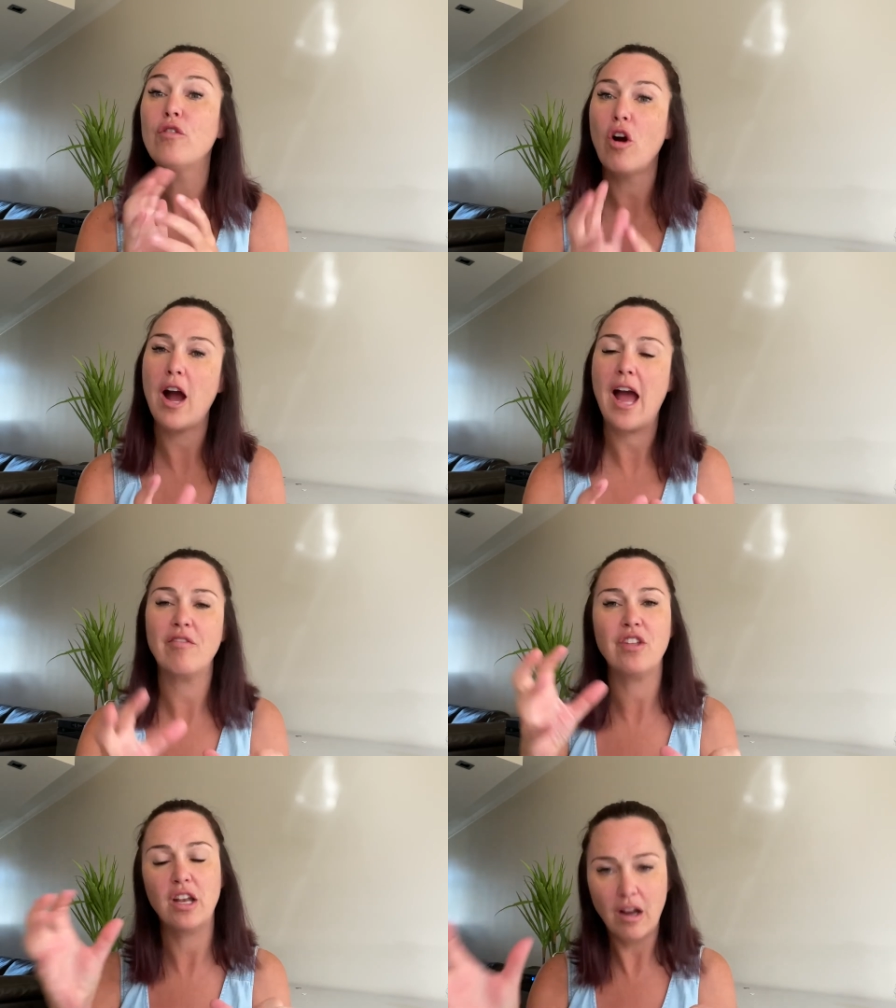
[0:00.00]
got to
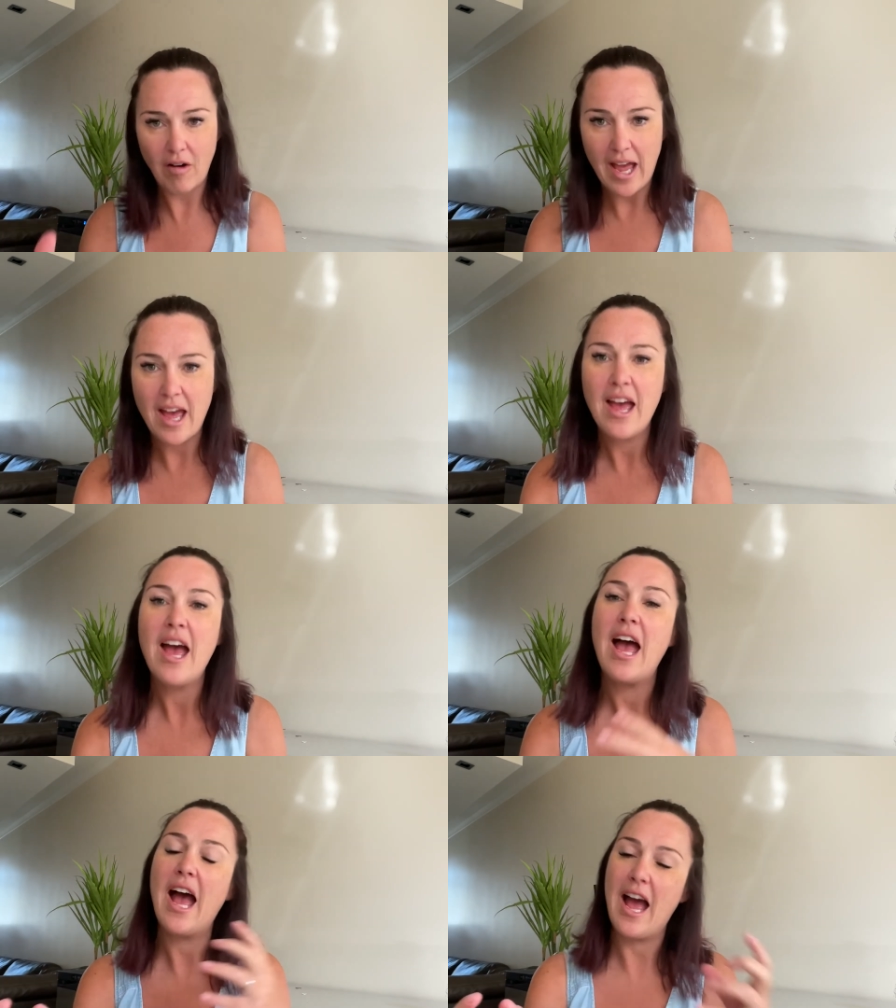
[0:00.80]
have the light
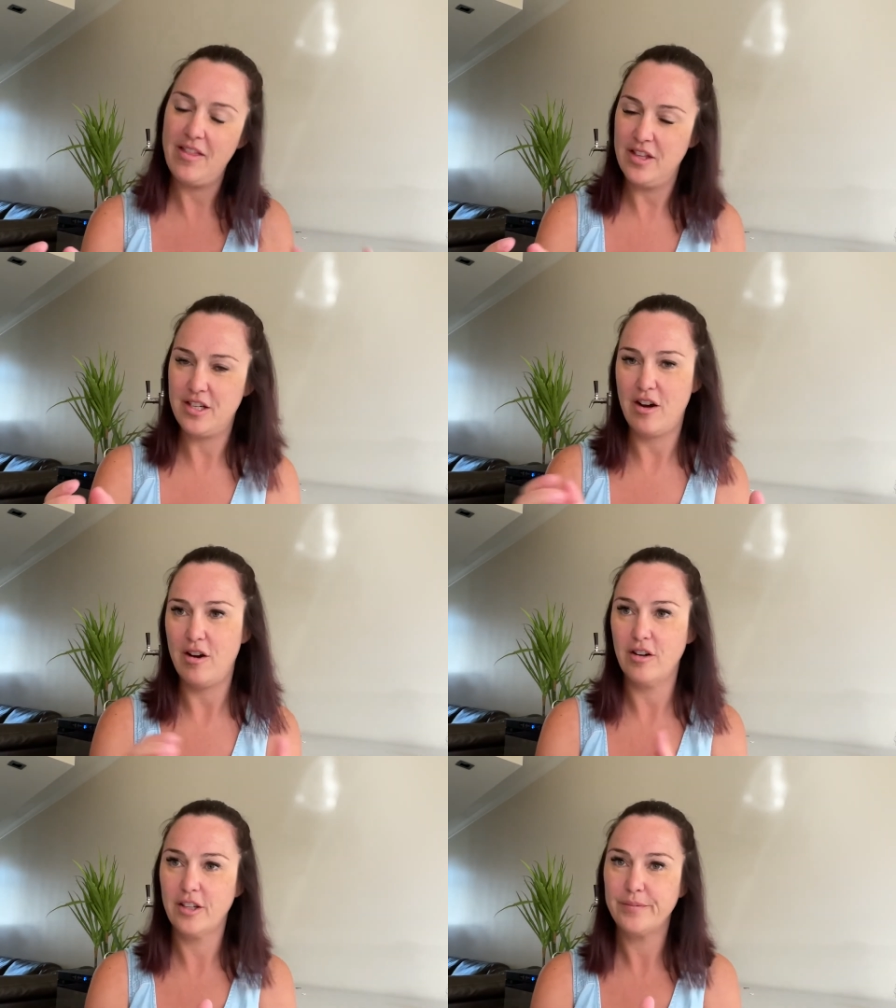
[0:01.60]
and the
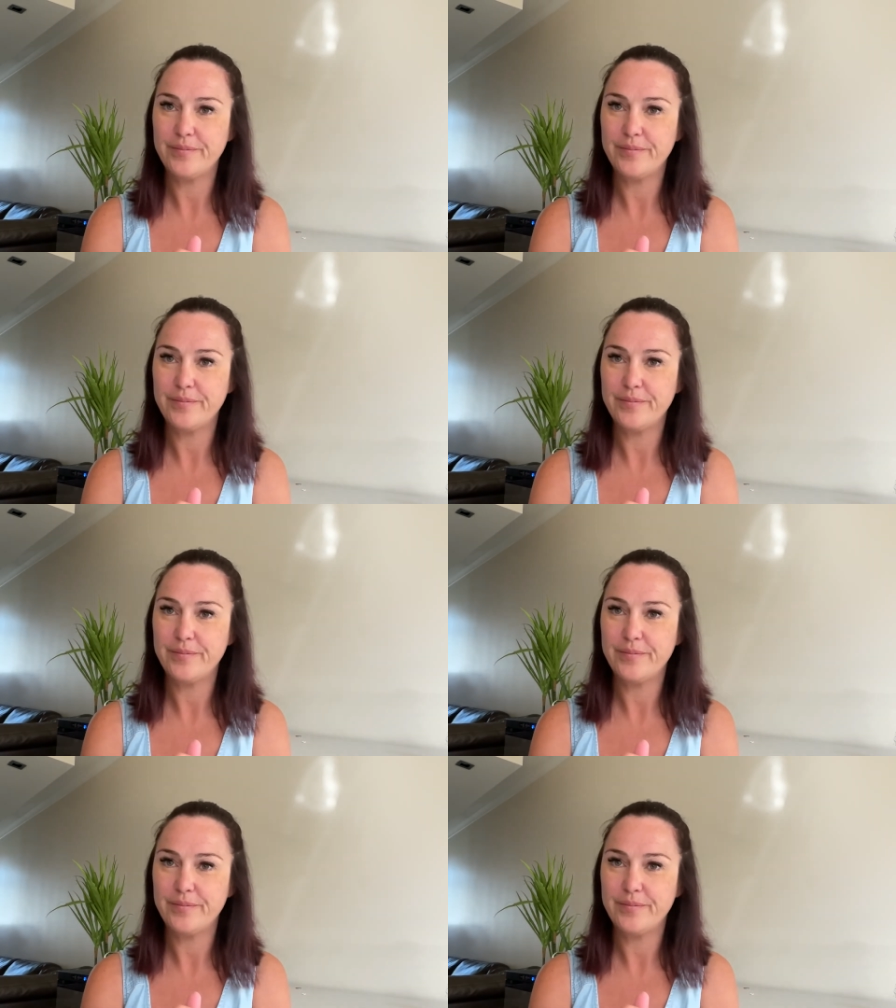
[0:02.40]
dark.